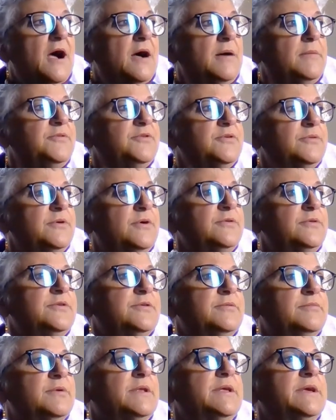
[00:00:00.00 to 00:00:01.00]
So those
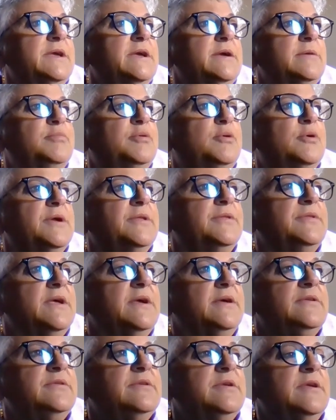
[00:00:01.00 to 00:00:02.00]
are really important
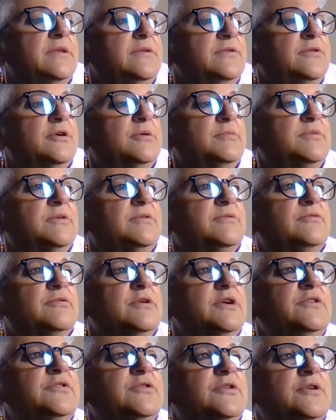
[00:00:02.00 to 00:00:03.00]
things in terms of
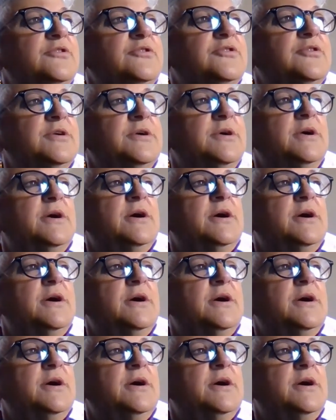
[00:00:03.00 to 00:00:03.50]
research.